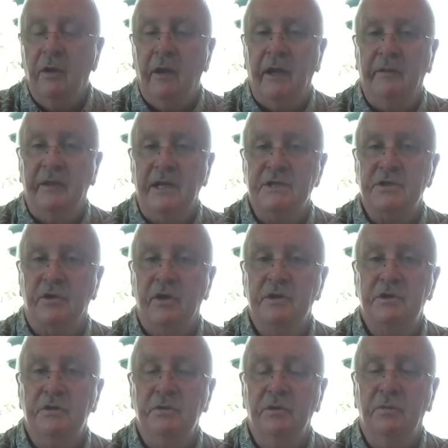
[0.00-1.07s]
and they start
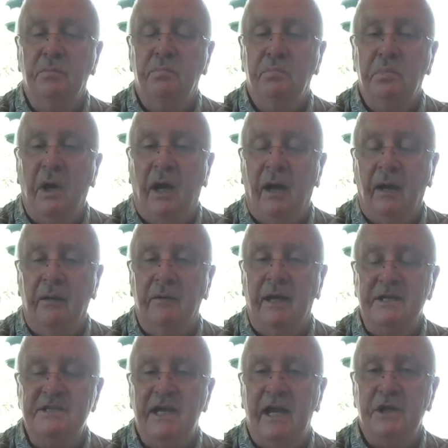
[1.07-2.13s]
to uh,
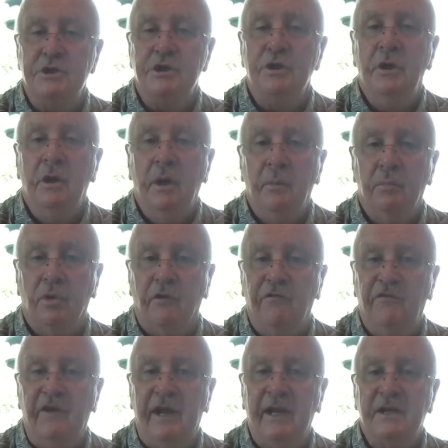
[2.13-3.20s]
attach
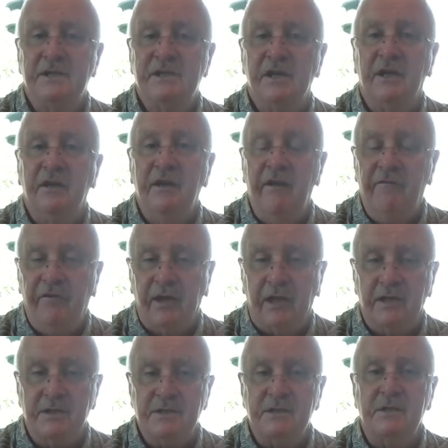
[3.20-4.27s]
prophetic
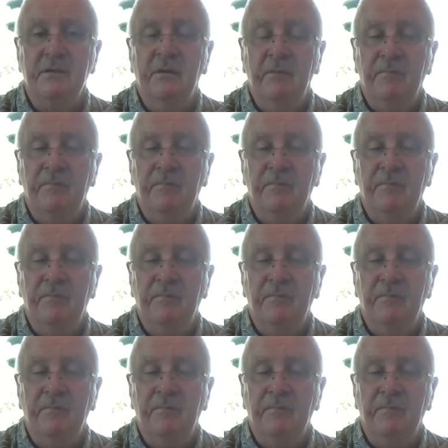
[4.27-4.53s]
significance